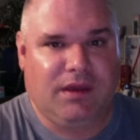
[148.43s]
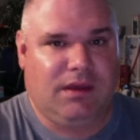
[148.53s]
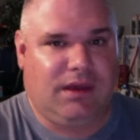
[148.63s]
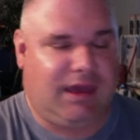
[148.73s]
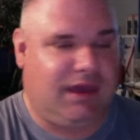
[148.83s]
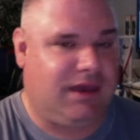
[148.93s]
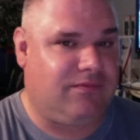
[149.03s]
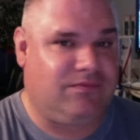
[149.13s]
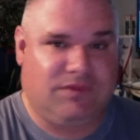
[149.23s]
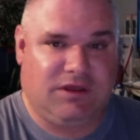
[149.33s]

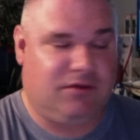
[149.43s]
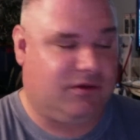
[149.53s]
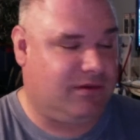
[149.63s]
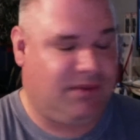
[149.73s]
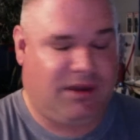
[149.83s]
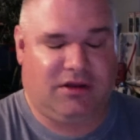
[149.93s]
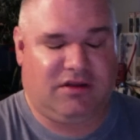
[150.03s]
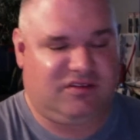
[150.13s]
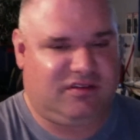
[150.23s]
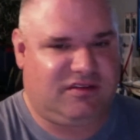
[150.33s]
And, you know, comparing
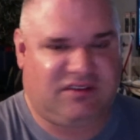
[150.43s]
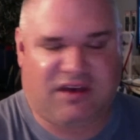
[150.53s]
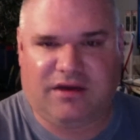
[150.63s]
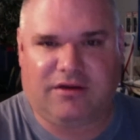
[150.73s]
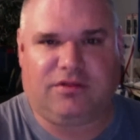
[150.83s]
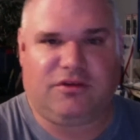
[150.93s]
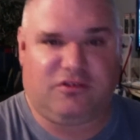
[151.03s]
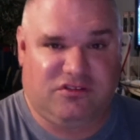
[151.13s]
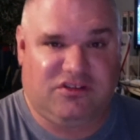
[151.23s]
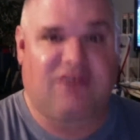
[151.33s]
it to the Tahoe,
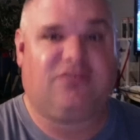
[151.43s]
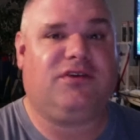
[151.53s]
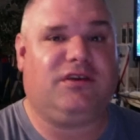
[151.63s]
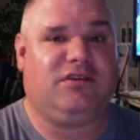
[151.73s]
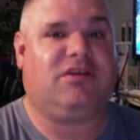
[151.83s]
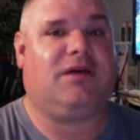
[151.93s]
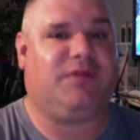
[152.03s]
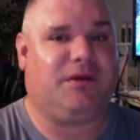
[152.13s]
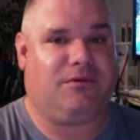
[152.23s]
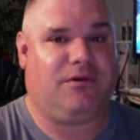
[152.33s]
there's definitely
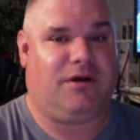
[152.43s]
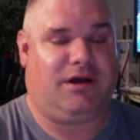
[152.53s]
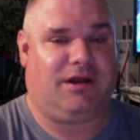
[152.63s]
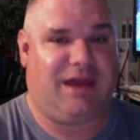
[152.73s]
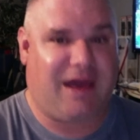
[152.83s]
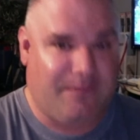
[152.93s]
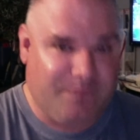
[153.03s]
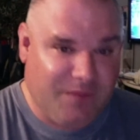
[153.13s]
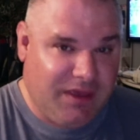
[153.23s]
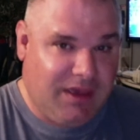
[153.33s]
something wrong. Now,
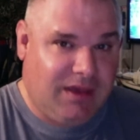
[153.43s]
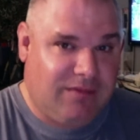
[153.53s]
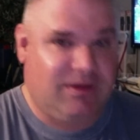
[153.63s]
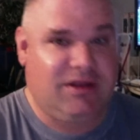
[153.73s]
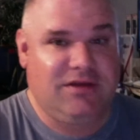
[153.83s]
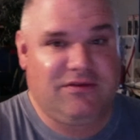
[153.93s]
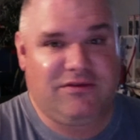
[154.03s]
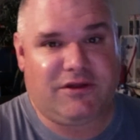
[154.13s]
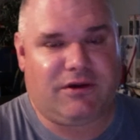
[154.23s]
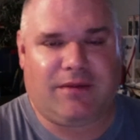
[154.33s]
many of
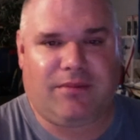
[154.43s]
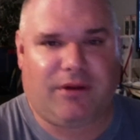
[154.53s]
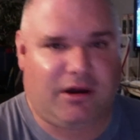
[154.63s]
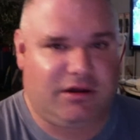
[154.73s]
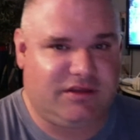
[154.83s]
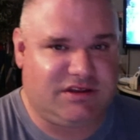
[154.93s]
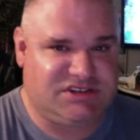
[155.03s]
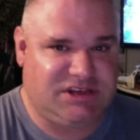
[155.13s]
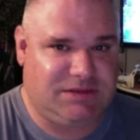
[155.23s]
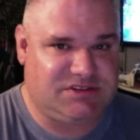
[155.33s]
you know I'm part of the
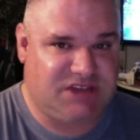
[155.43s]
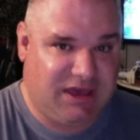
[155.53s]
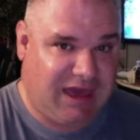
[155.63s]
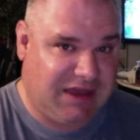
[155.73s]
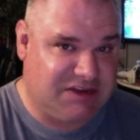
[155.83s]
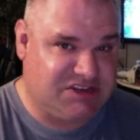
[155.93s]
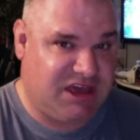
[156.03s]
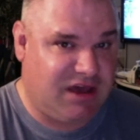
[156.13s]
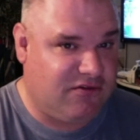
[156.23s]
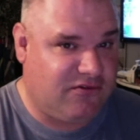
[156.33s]
Jeep
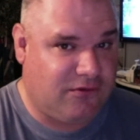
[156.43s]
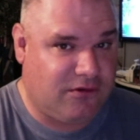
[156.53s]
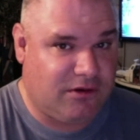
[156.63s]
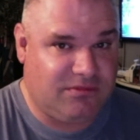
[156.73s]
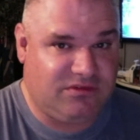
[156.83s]
JL forums,